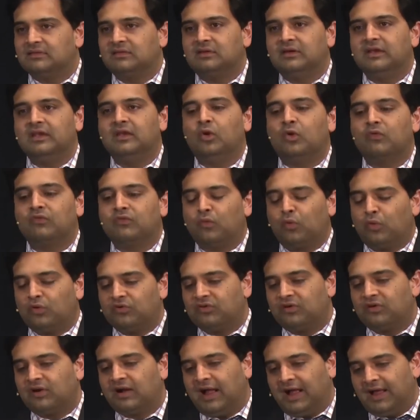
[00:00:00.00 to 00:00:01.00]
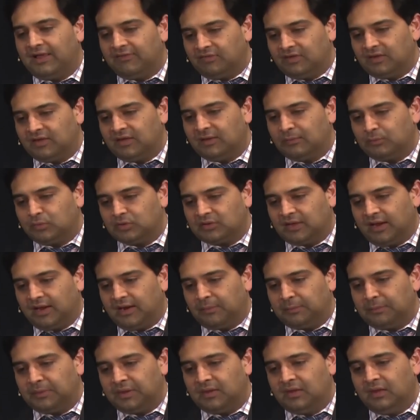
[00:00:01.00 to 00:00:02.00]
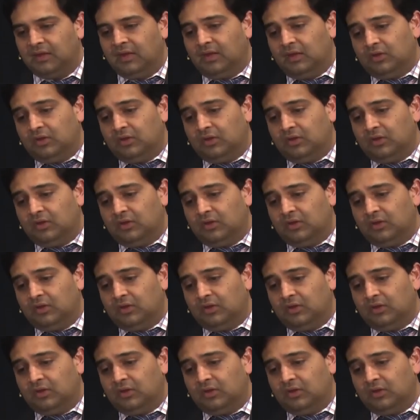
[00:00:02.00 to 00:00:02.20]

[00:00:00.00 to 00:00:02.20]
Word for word: three or four drug IV chemotherapy.